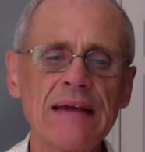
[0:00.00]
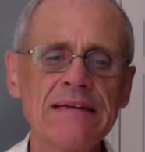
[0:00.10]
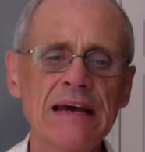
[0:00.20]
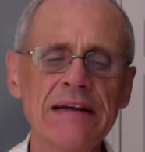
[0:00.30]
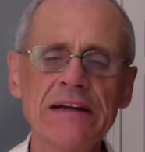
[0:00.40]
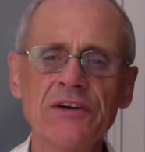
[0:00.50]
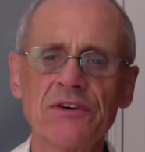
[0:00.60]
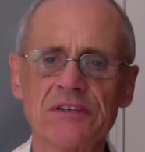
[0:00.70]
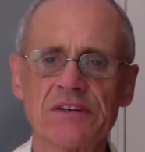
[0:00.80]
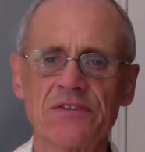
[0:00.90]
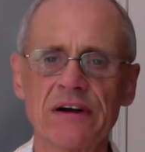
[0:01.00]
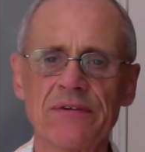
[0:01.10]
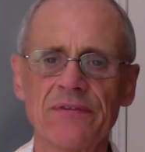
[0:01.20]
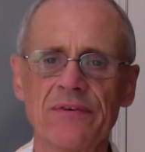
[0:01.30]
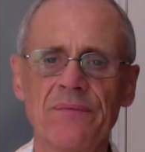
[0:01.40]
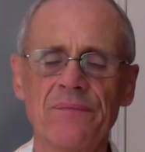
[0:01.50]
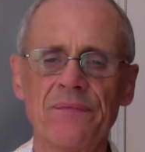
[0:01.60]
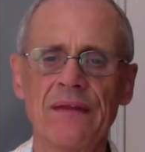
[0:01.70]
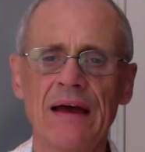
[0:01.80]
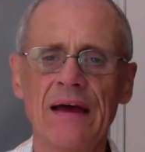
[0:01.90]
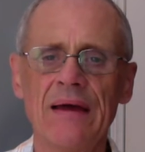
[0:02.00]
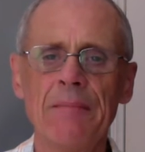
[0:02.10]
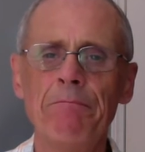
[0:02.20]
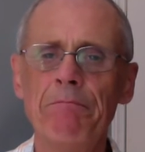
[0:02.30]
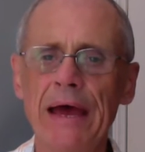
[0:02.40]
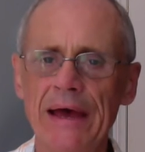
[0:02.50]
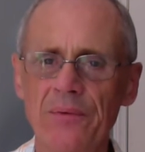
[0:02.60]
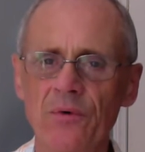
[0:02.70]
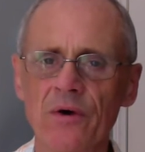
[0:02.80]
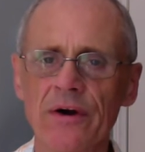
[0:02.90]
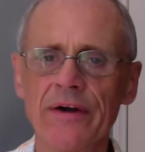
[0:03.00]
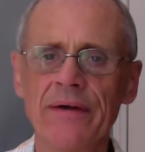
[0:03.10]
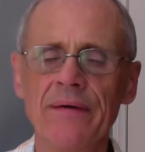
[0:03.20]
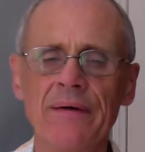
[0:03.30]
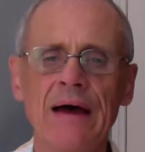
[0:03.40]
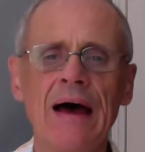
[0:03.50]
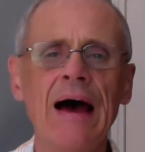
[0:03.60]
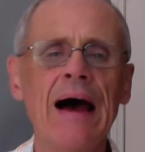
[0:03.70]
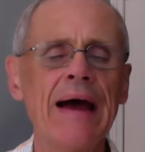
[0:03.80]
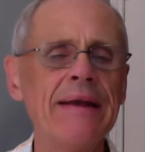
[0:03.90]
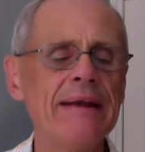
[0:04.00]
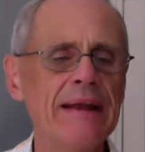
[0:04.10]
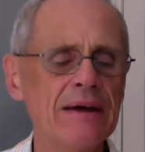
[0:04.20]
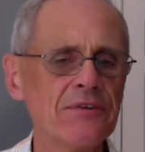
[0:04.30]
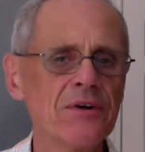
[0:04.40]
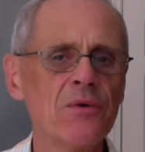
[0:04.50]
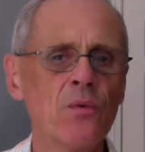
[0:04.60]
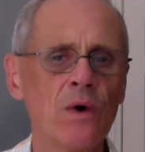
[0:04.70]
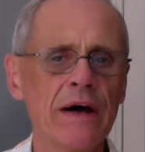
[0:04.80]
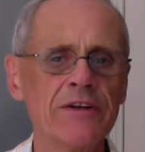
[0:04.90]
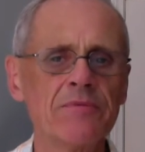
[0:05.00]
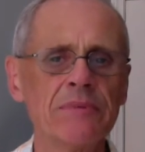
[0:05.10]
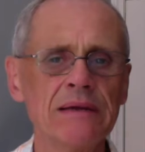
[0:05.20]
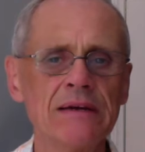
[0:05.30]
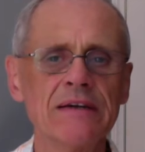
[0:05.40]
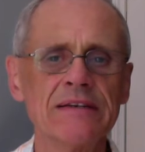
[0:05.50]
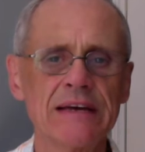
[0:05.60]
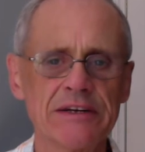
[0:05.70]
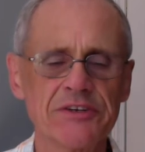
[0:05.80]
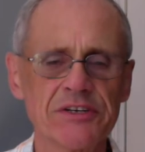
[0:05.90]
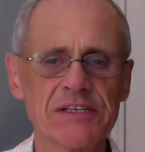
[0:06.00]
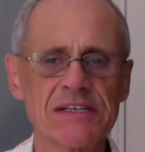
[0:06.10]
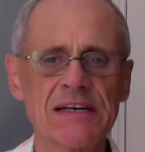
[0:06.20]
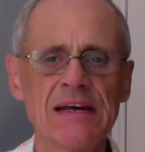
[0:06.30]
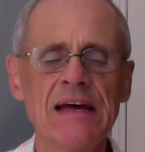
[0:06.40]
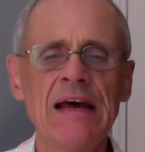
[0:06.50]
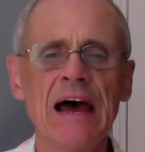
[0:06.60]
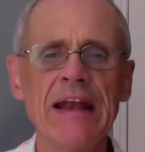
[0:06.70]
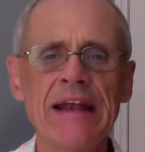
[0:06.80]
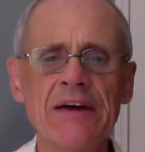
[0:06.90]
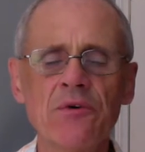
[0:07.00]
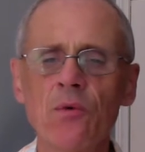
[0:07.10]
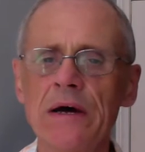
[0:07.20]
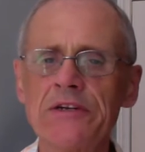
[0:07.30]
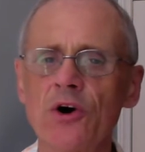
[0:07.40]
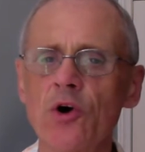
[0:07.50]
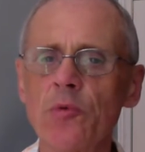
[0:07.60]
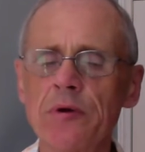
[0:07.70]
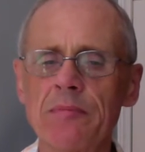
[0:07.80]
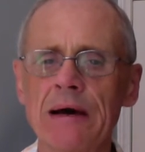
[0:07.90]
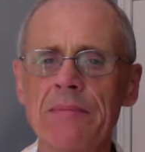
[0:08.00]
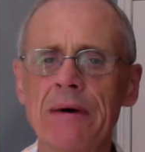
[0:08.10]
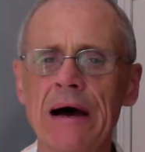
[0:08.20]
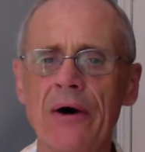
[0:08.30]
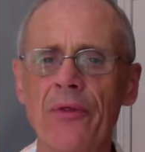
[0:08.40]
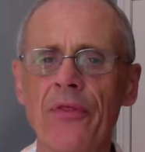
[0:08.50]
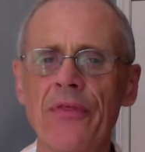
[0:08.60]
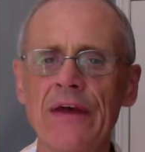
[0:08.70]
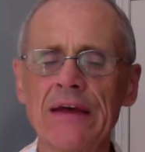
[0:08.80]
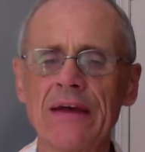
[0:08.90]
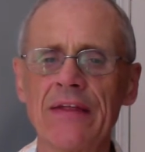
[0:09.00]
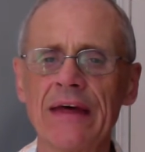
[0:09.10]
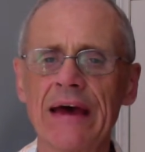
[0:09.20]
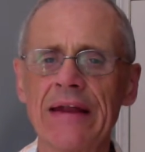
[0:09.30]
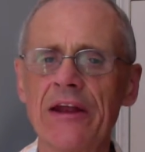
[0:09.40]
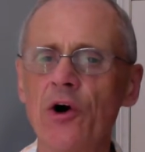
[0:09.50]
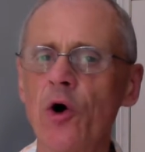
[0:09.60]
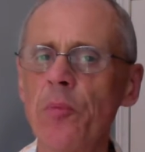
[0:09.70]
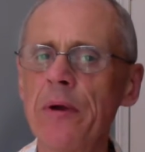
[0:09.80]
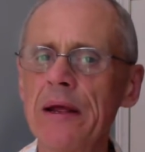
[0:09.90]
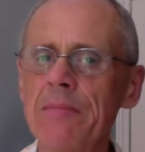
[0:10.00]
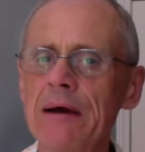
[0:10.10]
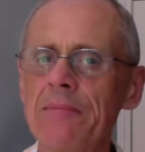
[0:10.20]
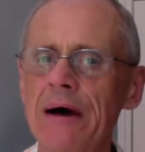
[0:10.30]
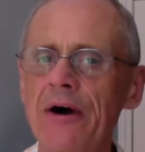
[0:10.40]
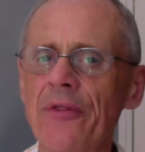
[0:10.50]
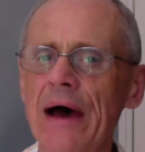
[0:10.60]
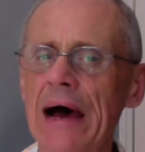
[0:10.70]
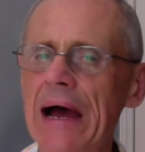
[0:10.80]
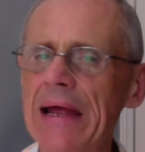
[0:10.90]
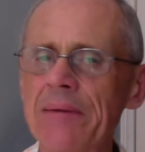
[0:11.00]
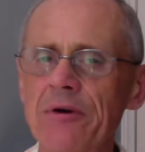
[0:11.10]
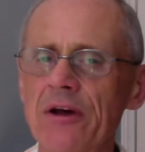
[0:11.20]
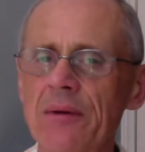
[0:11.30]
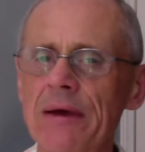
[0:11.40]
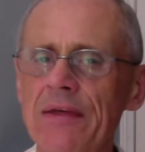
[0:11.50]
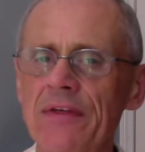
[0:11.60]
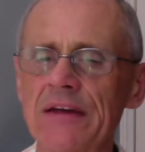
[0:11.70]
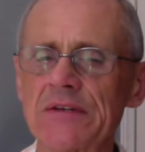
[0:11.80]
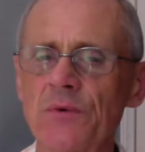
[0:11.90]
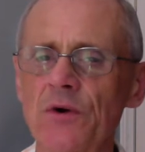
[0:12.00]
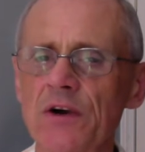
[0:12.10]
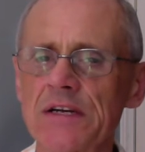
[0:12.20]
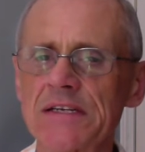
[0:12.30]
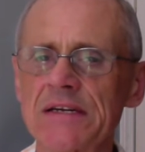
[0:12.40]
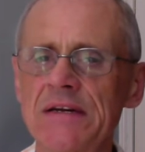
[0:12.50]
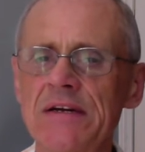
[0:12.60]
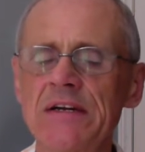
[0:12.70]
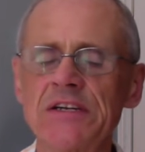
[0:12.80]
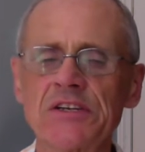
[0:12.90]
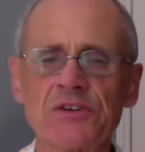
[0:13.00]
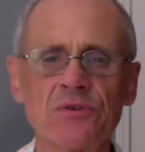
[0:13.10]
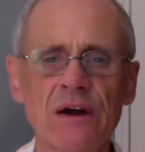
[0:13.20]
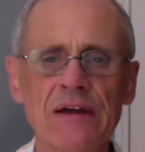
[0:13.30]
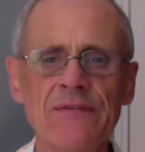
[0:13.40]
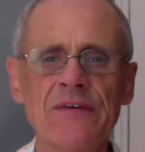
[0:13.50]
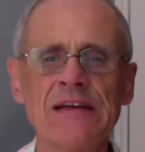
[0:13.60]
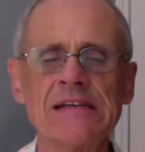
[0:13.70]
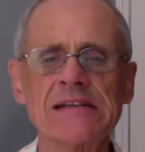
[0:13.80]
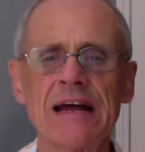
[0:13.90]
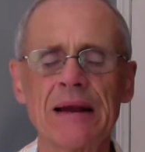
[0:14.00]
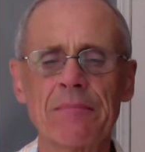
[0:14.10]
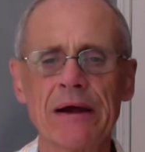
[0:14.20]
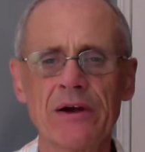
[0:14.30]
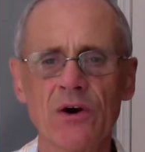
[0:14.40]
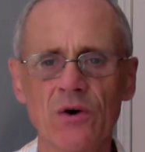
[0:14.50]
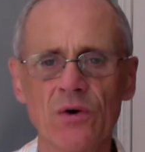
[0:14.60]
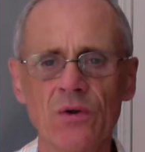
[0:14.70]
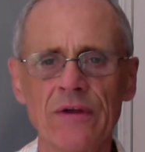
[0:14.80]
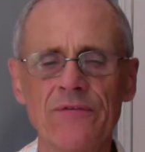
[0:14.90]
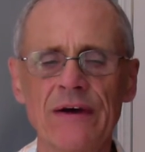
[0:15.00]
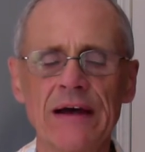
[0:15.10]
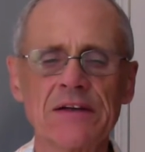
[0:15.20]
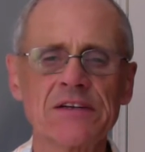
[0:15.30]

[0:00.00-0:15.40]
tending toward strife. Bad word. I never want to be contentious. I never want to open my mouth thinking that in opening my mouth, I am going to make things worse. Strife is not my goal. In fact,